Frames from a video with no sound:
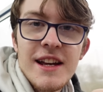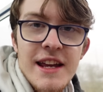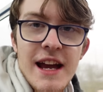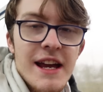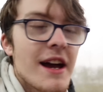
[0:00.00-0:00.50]

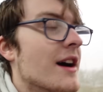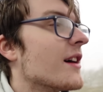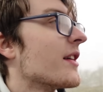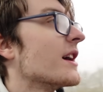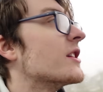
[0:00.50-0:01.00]
Yay,
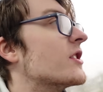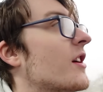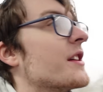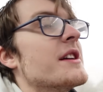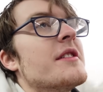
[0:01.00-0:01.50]
thank
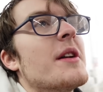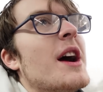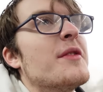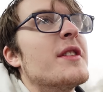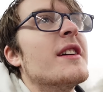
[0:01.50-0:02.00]
God I don't
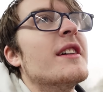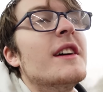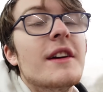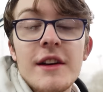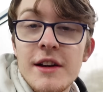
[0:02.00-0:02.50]
have to
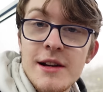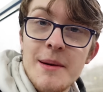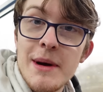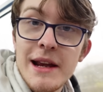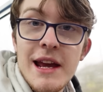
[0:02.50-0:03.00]

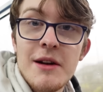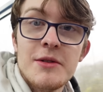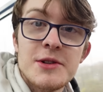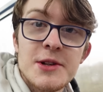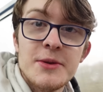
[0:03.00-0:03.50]
come back
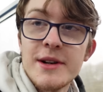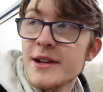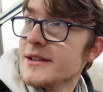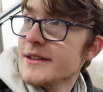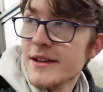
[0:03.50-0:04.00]
here and do
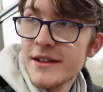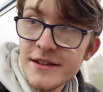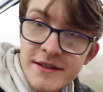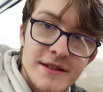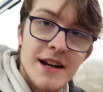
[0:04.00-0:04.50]

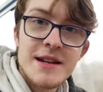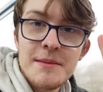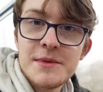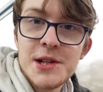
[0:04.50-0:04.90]
attempt